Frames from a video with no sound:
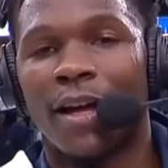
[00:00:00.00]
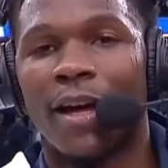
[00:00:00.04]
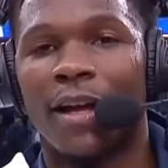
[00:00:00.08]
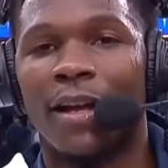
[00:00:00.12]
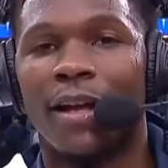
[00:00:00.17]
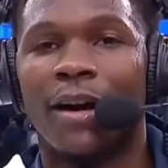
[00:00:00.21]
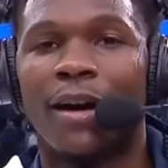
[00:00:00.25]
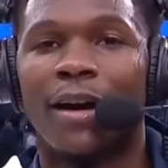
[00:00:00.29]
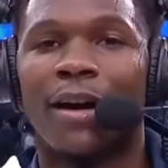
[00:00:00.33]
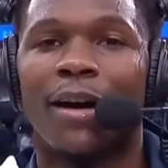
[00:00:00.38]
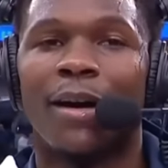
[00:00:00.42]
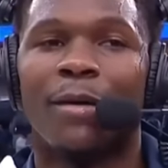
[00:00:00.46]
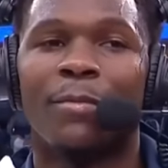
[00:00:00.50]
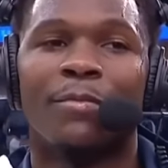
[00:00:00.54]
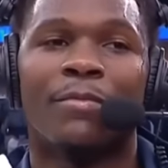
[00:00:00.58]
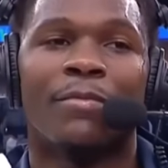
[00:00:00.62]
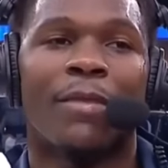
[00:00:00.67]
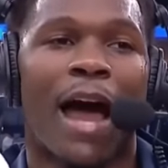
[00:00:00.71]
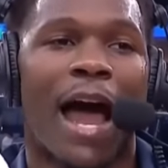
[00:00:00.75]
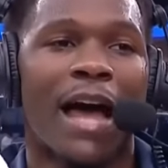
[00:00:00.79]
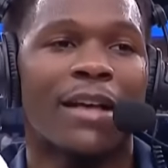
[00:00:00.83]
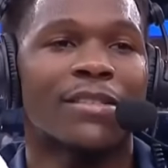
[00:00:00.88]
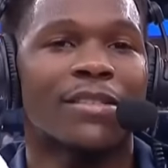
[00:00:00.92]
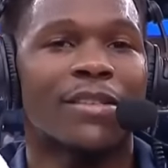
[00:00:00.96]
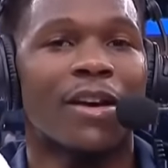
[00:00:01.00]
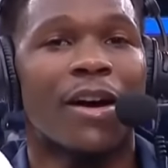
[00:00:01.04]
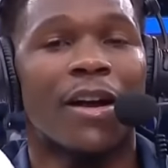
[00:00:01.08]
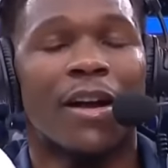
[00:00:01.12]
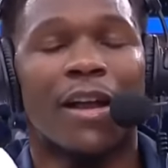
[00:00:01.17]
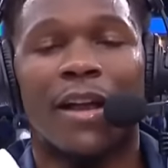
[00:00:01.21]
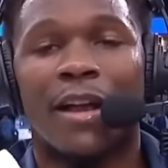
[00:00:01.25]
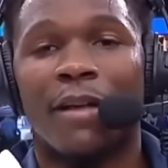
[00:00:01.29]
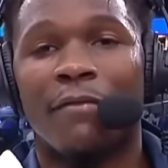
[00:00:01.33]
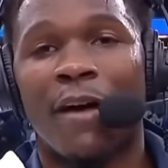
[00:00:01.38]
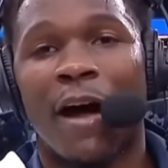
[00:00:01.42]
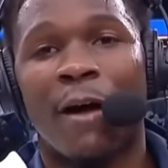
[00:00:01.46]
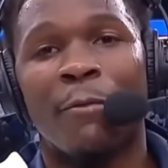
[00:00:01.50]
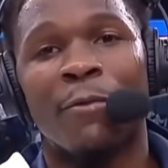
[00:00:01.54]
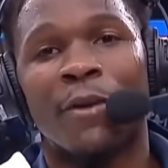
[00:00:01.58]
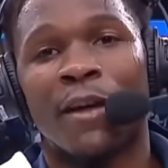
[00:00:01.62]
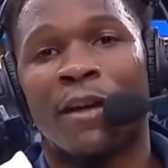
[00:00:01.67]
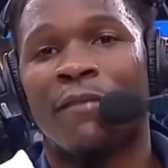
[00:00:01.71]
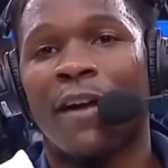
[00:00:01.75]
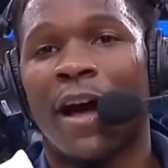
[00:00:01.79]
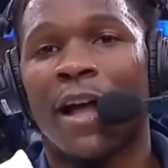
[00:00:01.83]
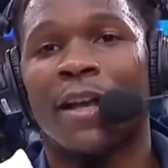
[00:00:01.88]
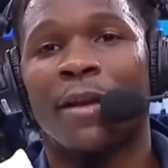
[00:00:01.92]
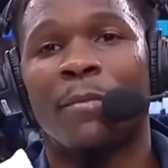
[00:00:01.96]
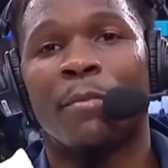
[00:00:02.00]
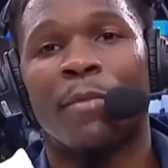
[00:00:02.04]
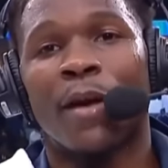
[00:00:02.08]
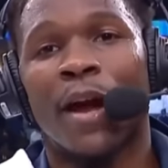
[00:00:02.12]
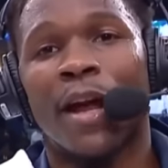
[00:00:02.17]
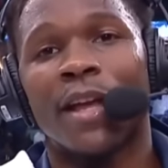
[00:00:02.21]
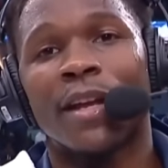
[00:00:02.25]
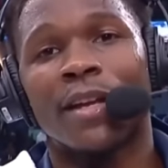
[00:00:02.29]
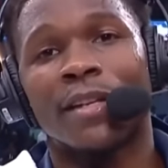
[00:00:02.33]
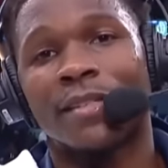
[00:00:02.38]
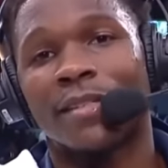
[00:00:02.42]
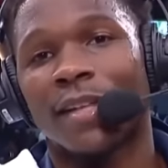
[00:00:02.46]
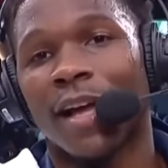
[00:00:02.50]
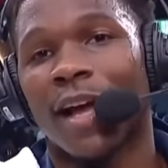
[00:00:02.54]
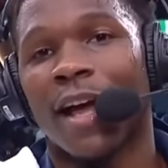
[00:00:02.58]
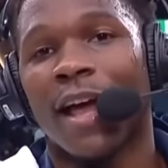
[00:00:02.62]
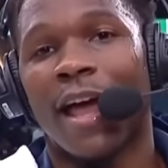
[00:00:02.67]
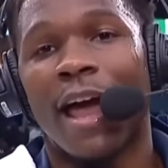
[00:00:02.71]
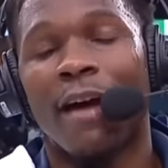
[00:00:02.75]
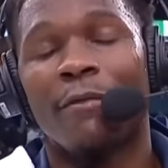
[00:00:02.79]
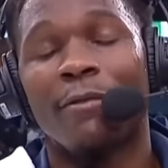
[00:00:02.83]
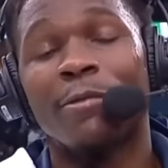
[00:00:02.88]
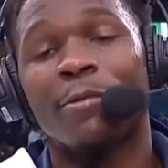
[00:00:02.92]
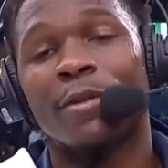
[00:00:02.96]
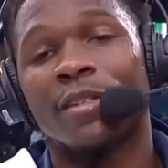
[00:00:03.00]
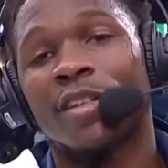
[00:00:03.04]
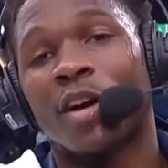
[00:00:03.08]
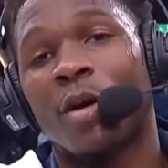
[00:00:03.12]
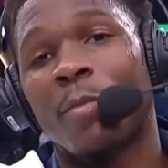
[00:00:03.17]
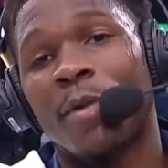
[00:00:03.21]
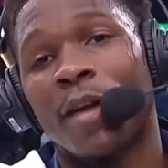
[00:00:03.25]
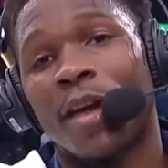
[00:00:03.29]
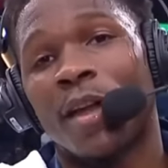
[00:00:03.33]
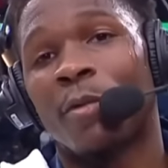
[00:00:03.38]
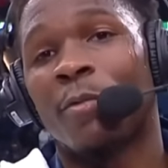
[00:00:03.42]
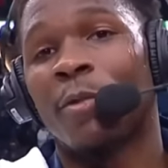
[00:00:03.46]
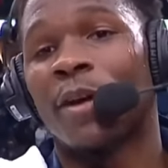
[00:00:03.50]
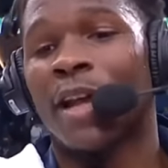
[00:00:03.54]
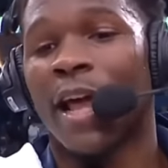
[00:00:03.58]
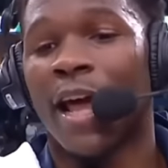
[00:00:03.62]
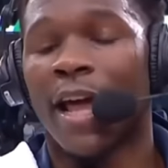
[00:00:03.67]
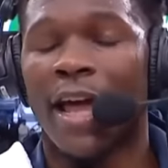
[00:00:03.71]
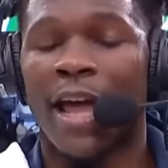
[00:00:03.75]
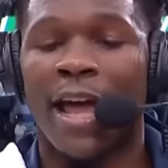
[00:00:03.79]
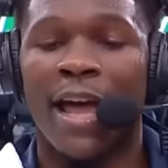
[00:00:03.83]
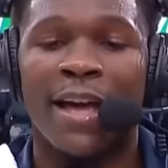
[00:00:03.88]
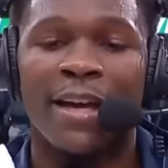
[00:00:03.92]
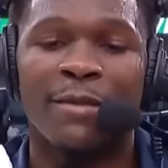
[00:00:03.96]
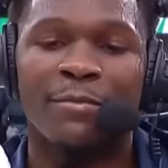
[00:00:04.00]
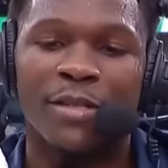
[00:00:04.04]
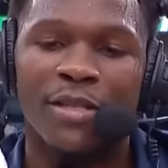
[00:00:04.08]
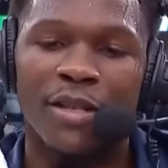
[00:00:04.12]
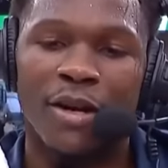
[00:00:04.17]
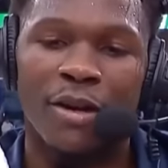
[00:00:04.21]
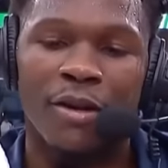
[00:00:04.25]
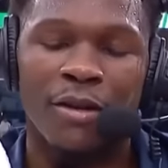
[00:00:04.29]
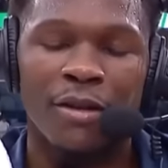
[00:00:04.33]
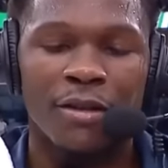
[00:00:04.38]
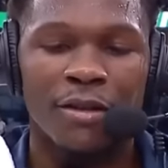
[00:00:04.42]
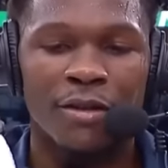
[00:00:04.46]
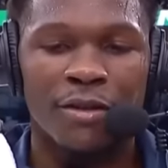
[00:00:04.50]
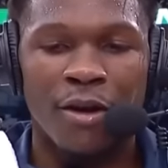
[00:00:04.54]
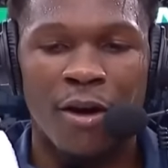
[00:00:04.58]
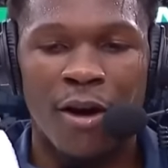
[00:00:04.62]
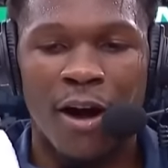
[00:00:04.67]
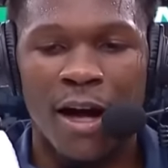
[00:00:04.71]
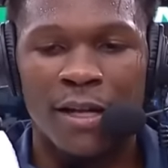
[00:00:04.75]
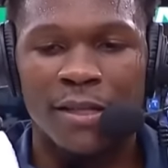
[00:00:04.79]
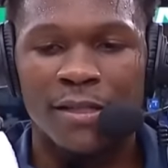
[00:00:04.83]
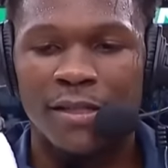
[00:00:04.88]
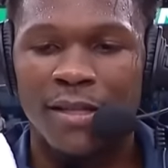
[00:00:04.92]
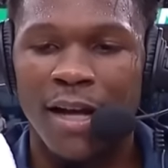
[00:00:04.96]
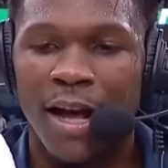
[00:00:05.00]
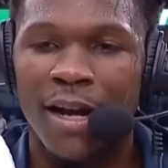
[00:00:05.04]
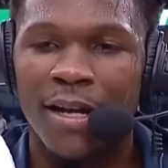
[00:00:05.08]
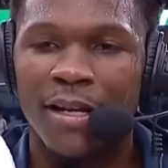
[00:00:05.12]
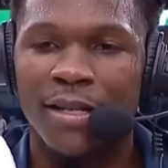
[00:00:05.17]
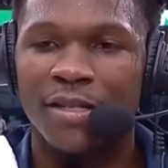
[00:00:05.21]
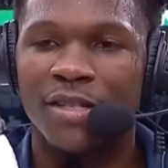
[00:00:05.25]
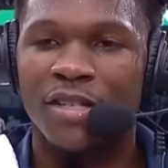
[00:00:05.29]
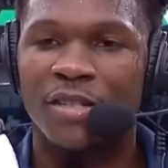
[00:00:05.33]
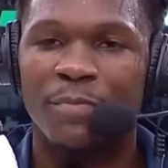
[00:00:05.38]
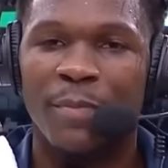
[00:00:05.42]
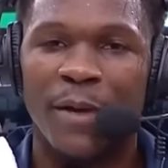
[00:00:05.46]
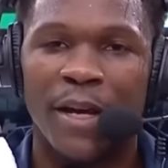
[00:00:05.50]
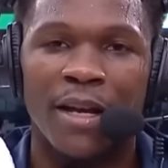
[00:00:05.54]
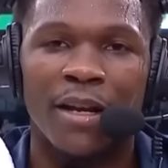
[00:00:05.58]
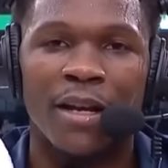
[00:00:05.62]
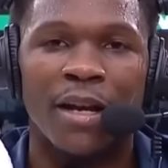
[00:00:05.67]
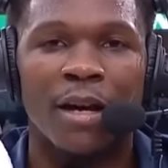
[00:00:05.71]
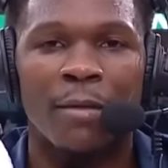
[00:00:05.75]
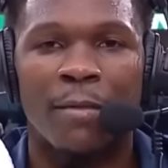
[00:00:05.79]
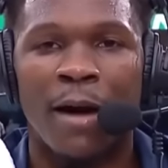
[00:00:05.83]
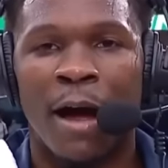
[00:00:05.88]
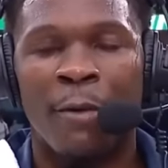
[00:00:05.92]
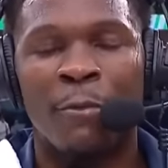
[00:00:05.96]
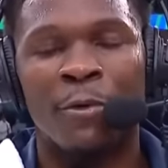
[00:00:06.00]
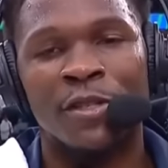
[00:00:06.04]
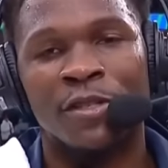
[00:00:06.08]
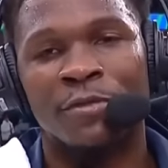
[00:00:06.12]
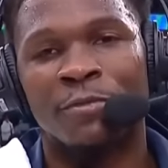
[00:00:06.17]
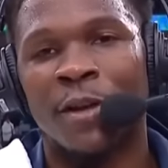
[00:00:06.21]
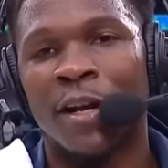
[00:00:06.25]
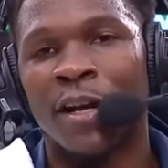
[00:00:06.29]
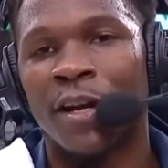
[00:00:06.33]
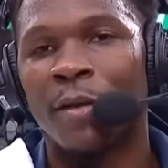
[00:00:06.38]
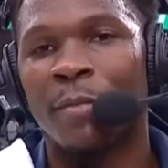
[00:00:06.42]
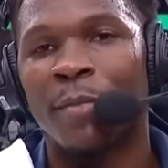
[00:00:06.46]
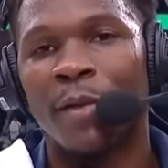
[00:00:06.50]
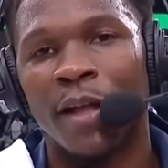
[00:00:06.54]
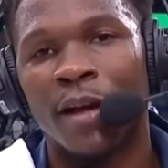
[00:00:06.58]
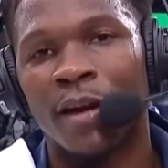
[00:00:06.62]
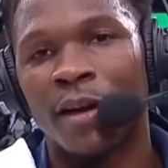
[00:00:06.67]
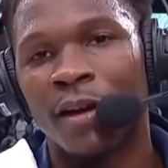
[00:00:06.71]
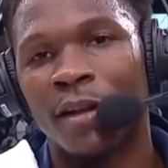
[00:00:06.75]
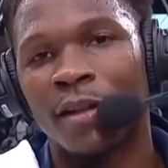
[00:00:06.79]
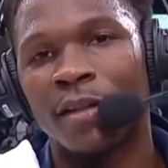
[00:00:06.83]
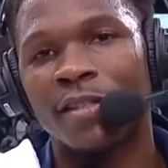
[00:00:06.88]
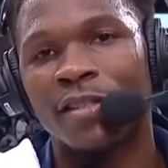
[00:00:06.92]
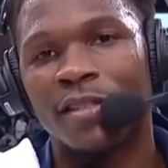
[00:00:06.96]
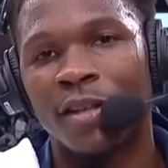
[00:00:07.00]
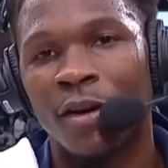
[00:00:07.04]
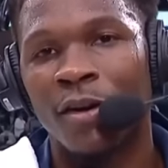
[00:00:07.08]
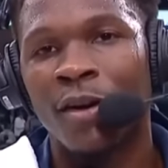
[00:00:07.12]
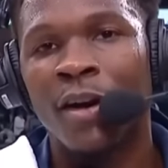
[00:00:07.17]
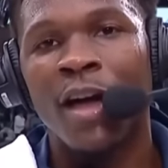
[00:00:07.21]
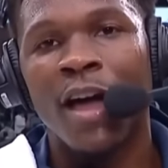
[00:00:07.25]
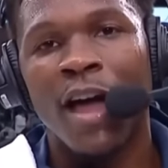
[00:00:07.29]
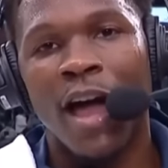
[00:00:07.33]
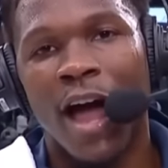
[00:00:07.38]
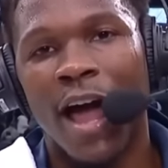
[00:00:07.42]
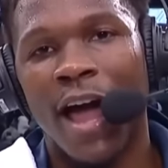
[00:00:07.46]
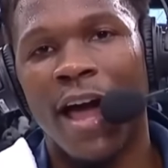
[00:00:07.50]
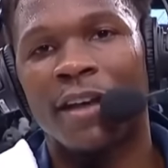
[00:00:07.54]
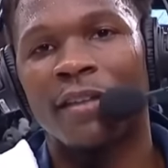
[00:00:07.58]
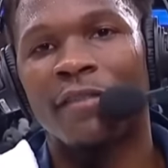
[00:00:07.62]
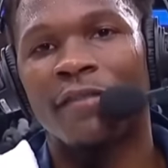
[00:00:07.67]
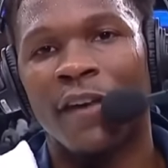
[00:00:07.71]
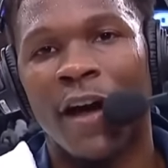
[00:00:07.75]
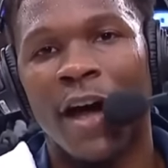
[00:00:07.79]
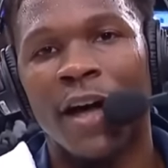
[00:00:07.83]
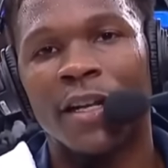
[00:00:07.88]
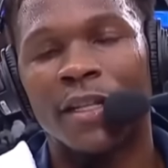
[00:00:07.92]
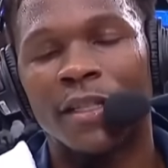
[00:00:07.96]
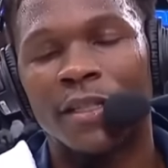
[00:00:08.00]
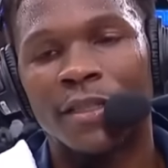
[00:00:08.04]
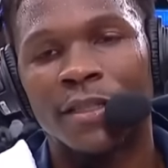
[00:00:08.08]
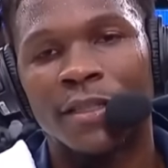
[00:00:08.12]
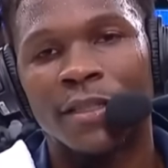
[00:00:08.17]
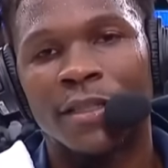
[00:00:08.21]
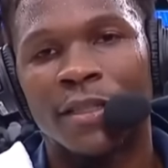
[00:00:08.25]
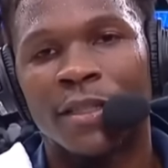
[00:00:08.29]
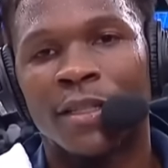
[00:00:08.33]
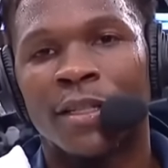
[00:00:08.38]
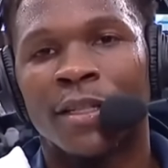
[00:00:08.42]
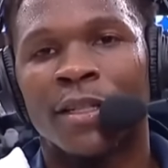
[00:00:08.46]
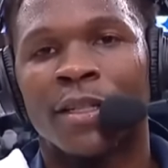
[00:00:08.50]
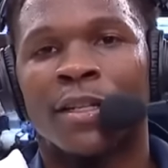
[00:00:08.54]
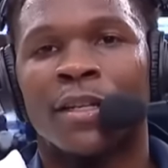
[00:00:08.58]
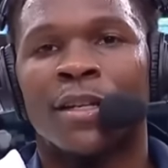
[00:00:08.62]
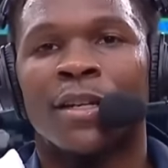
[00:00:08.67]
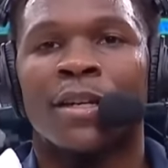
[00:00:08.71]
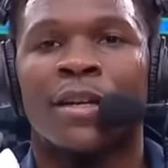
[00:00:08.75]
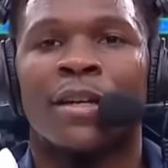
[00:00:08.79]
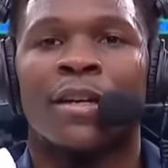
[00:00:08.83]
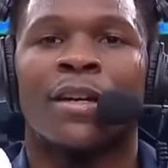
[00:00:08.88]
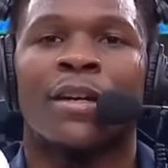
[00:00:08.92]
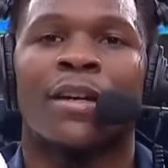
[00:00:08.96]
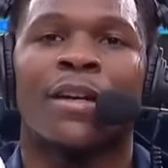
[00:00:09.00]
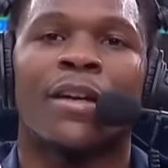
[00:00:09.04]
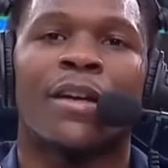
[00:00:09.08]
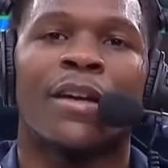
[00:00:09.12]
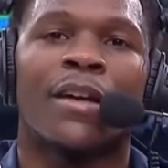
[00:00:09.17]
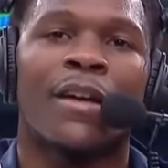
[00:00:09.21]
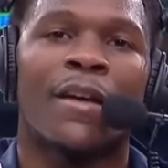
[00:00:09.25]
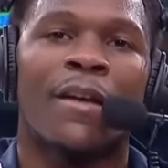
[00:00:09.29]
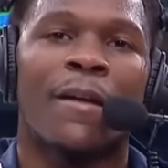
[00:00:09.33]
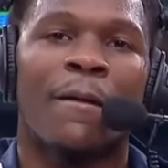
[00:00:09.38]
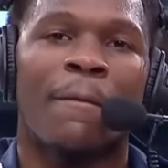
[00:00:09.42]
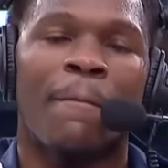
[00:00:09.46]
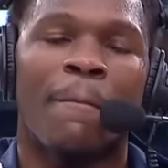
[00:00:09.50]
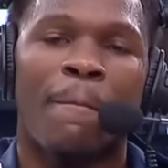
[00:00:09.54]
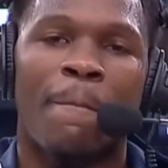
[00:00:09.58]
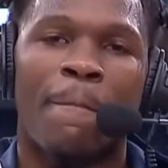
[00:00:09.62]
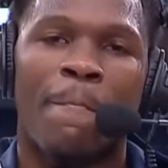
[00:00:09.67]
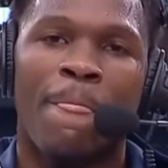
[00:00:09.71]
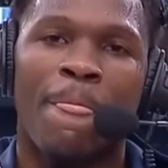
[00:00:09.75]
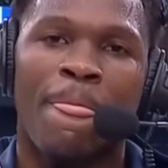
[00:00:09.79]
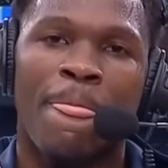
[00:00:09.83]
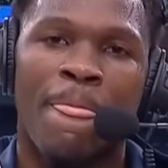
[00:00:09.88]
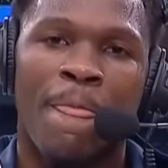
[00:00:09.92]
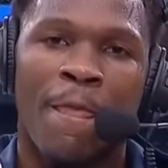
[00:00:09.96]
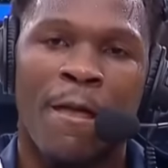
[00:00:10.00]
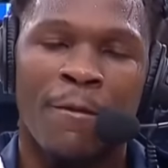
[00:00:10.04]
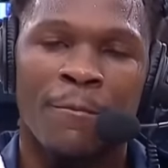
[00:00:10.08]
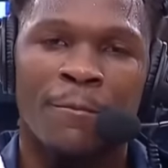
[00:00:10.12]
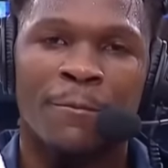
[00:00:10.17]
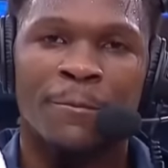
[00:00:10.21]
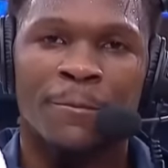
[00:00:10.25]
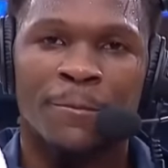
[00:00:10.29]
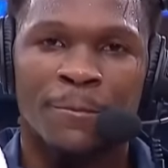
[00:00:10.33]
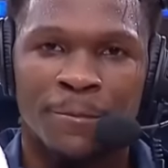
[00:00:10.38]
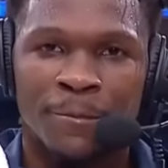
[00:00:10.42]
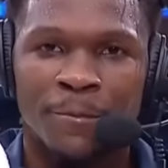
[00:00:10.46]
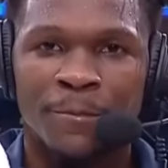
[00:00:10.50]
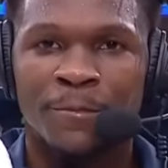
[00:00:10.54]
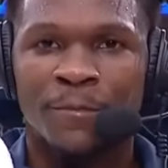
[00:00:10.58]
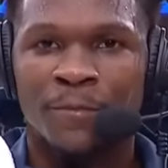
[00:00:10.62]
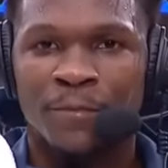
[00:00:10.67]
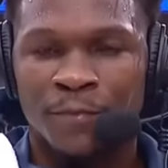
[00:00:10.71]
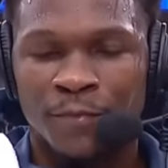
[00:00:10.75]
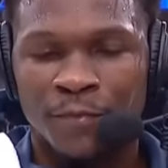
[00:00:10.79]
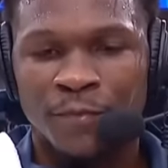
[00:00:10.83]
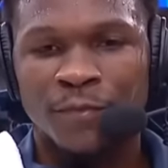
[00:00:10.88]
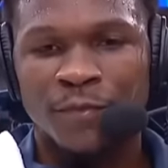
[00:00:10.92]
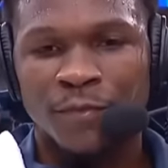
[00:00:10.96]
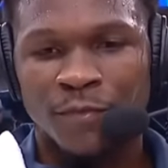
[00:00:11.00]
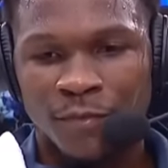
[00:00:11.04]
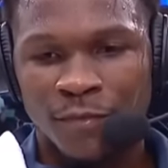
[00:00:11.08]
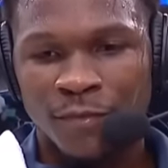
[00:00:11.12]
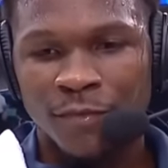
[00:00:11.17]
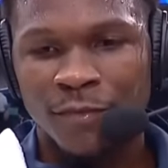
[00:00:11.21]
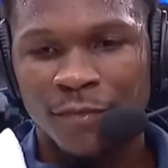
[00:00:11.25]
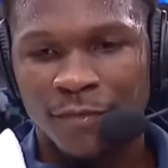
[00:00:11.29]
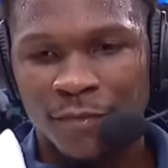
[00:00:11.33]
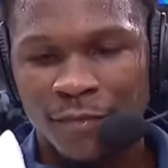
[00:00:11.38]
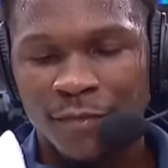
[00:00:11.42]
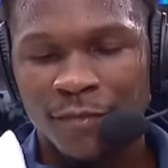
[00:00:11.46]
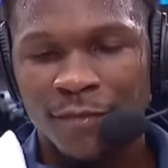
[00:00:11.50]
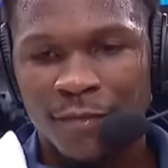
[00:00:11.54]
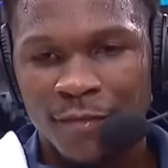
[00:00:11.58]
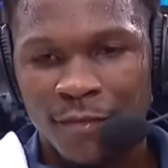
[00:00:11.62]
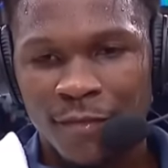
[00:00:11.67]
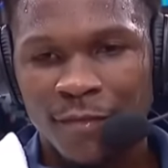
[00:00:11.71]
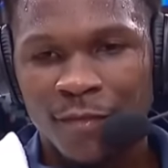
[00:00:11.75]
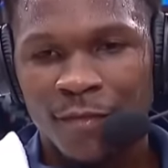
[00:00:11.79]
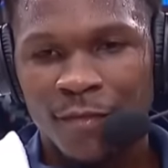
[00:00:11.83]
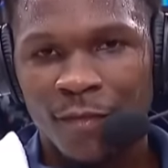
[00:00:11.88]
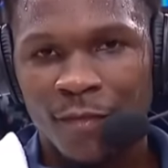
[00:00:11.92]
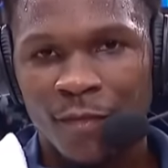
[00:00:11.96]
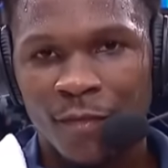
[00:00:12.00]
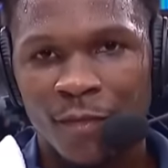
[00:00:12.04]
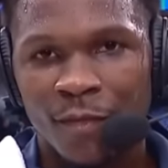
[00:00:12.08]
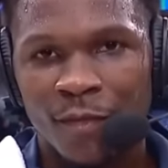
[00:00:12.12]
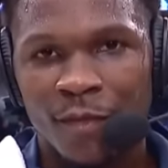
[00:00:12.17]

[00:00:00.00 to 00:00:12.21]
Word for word: and I saw that if I didn't bring it to the second half, we wasn't gonna be able to win that game. So, you know, I decided to just pick it up. I wasn't ready to play early, so I had to find it. Anthony, Shaq here. You are indeed a great player.